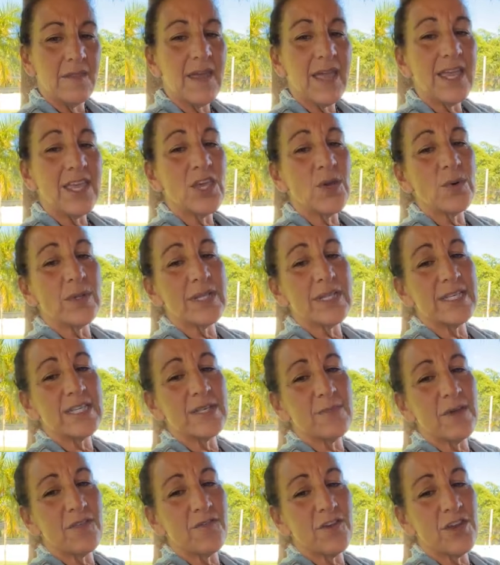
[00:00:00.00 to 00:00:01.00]
Thank you,
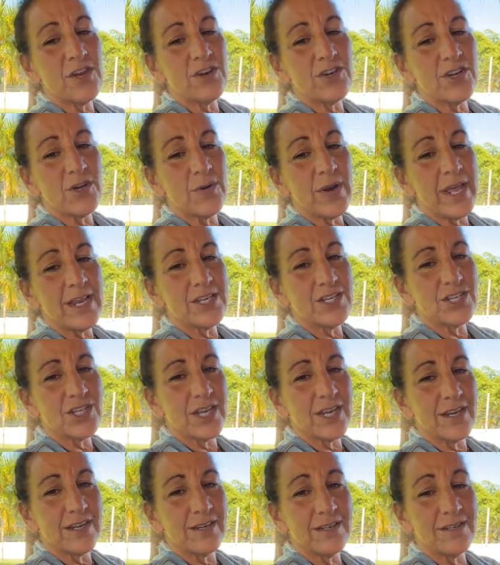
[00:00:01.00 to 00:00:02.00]
Elizabeth, for your
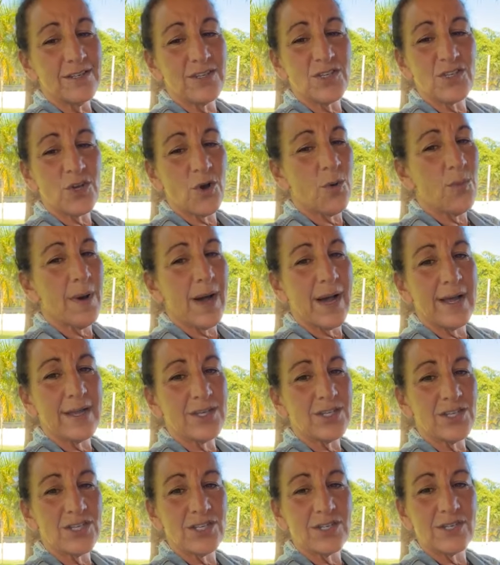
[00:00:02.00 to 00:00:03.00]
donation so
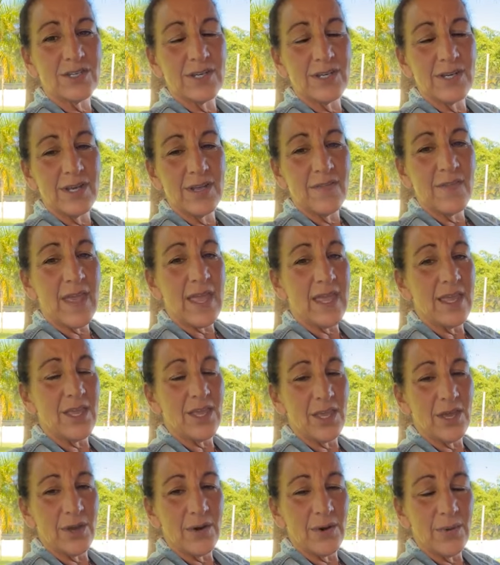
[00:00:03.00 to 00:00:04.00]
much.
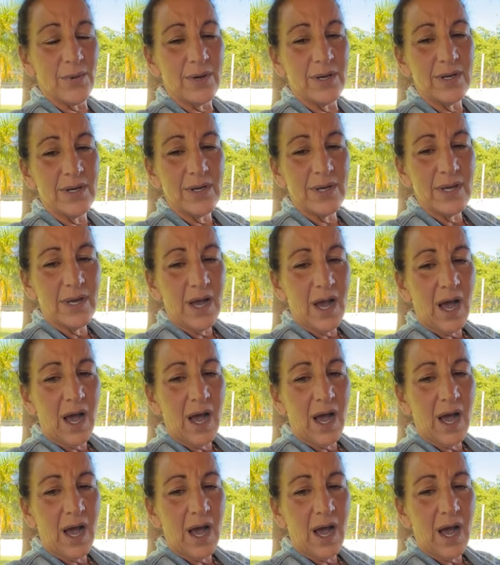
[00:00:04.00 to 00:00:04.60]
Thank you.